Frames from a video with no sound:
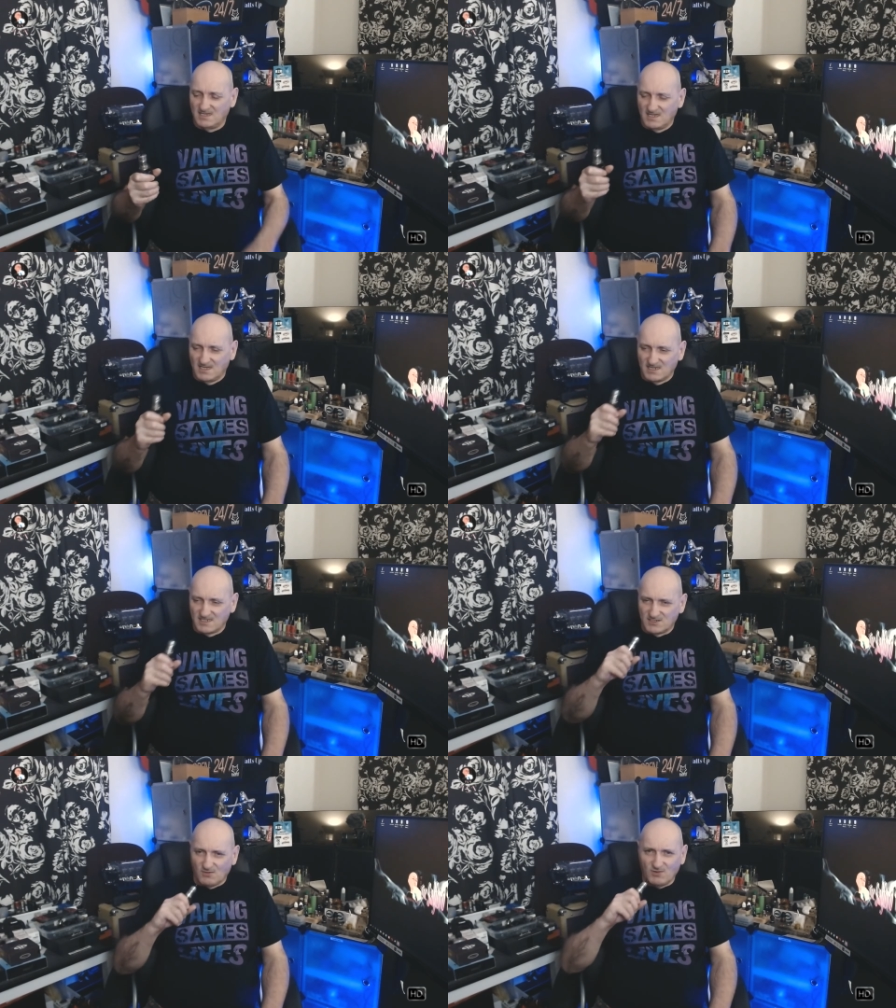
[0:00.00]
it's
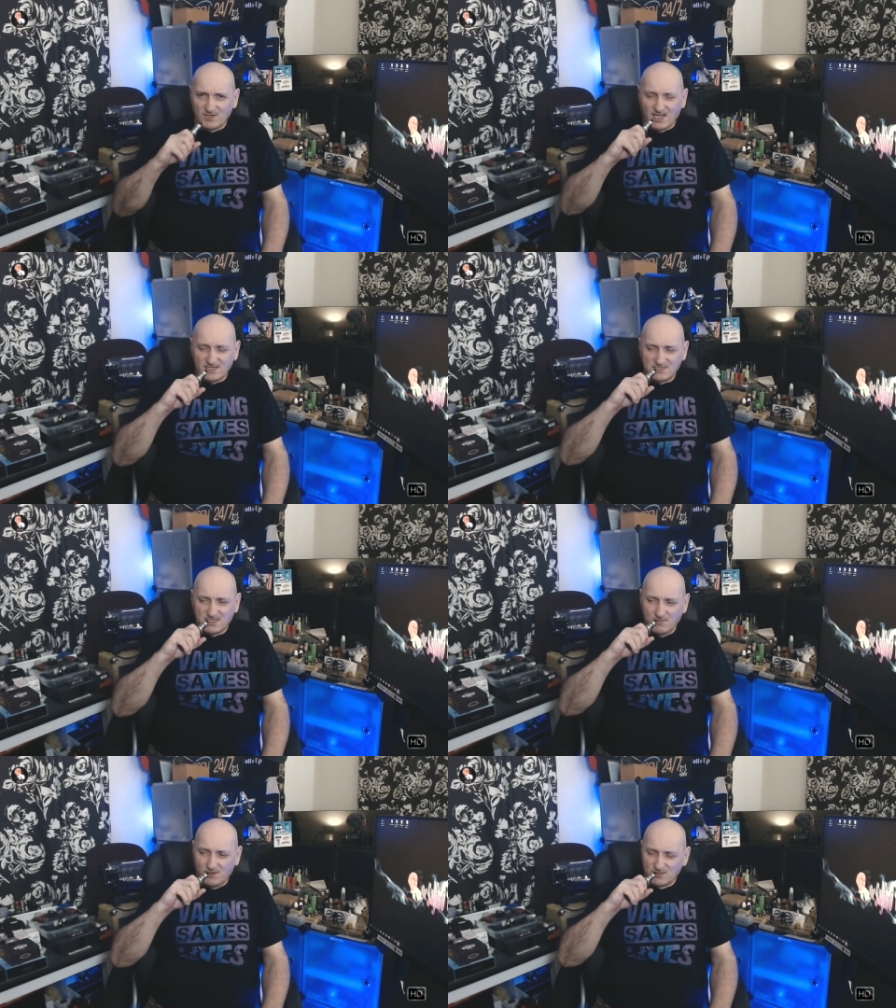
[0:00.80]
not one that I'd
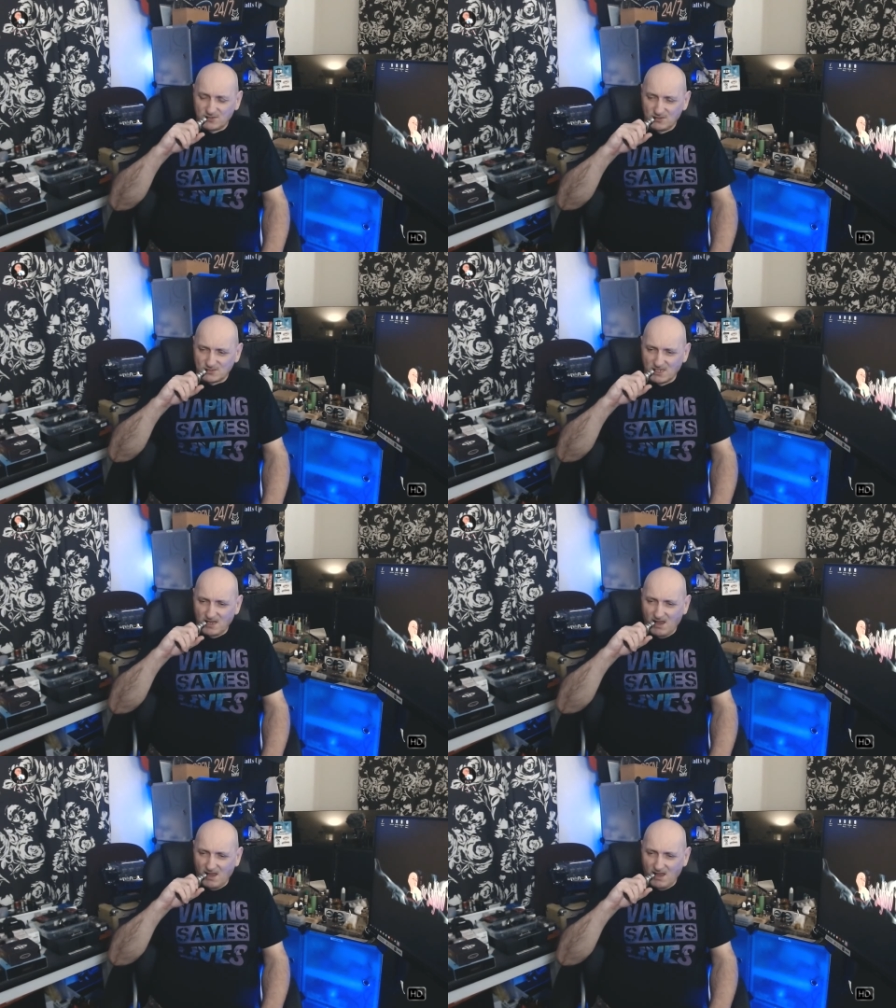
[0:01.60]
keep on using.